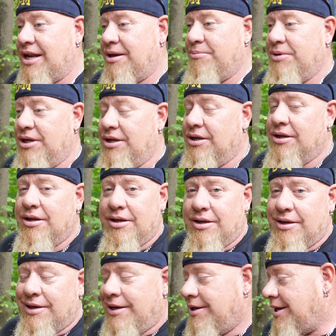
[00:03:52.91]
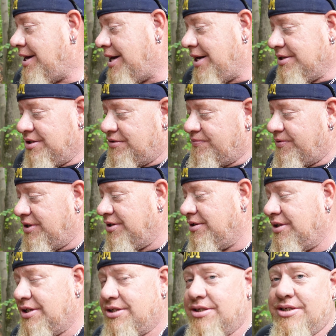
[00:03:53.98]
I mean, I just figured
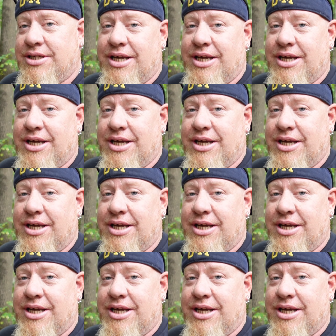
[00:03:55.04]
let's just